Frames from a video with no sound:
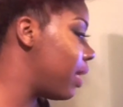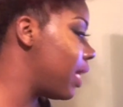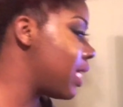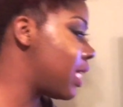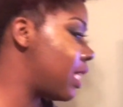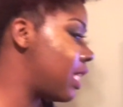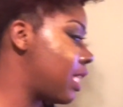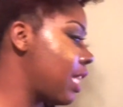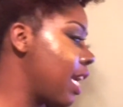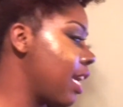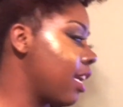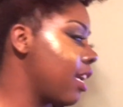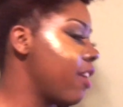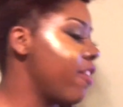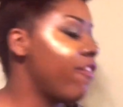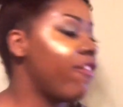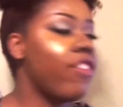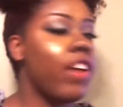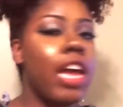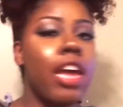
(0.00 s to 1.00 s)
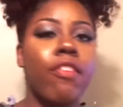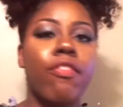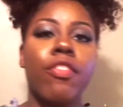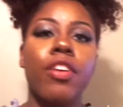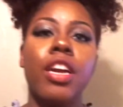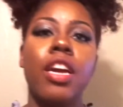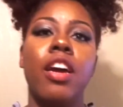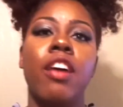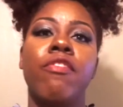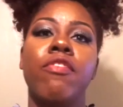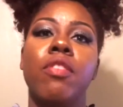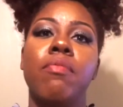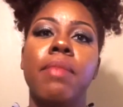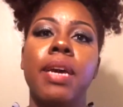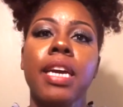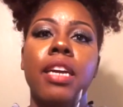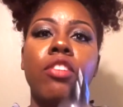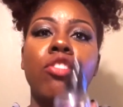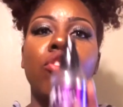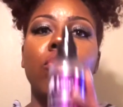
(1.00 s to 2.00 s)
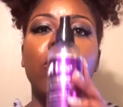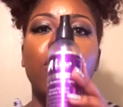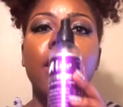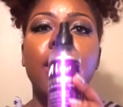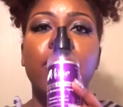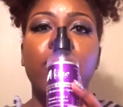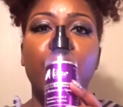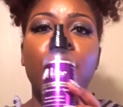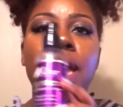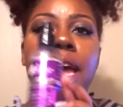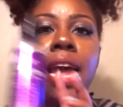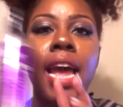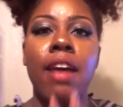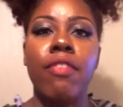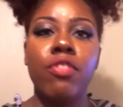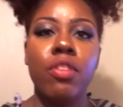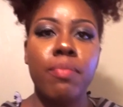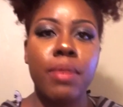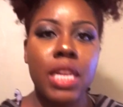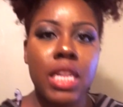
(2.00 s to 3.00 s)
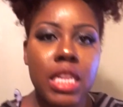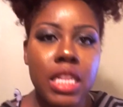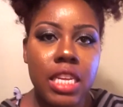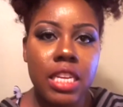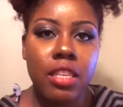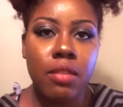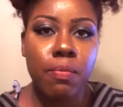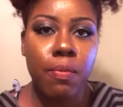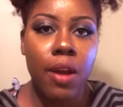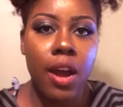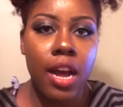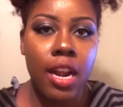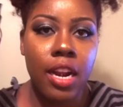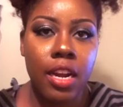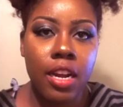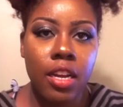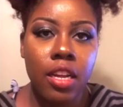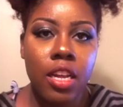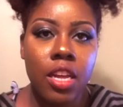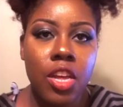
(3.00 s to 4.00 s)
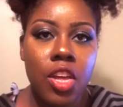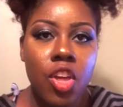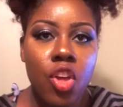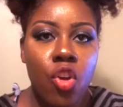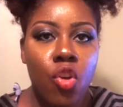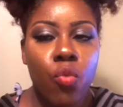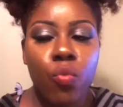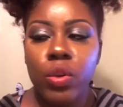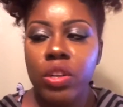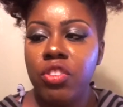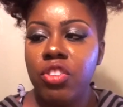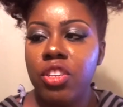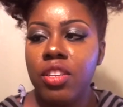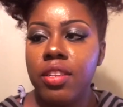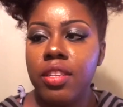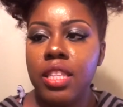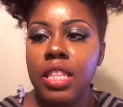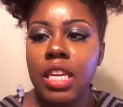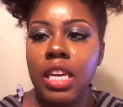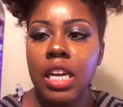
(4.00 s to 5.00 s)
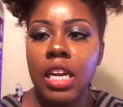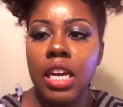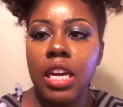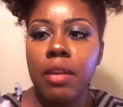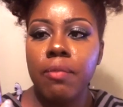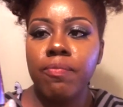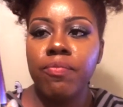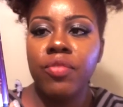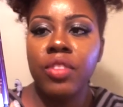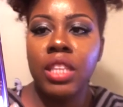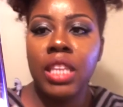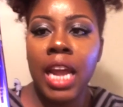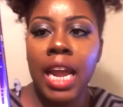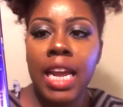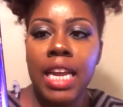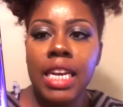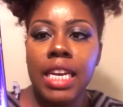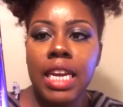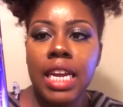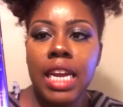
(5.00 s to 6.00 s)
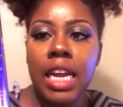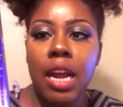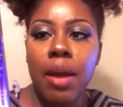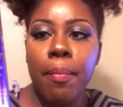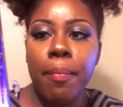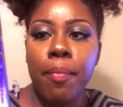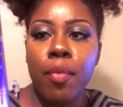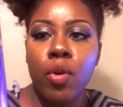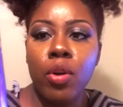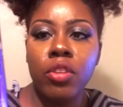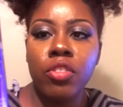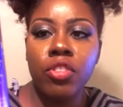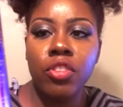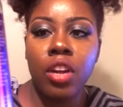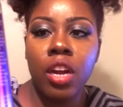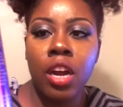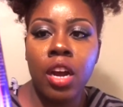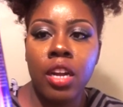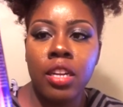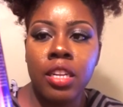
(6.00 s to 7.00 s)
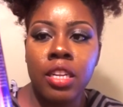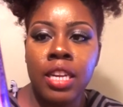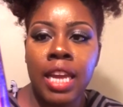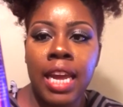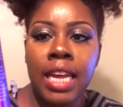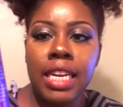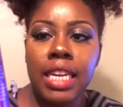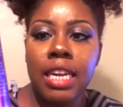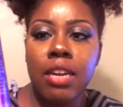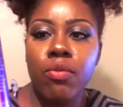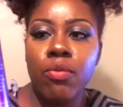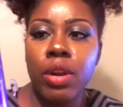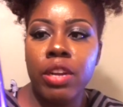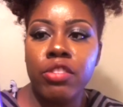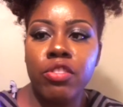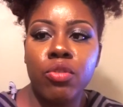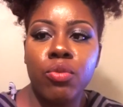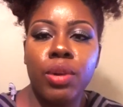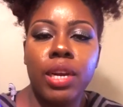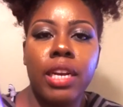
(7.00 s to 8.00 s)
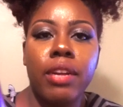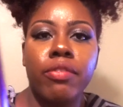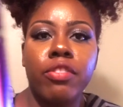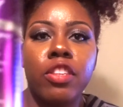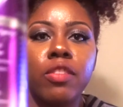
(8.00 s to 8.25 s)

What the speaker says: my second favorite of the Main Choice would have to be this product, which is the Daily Restorative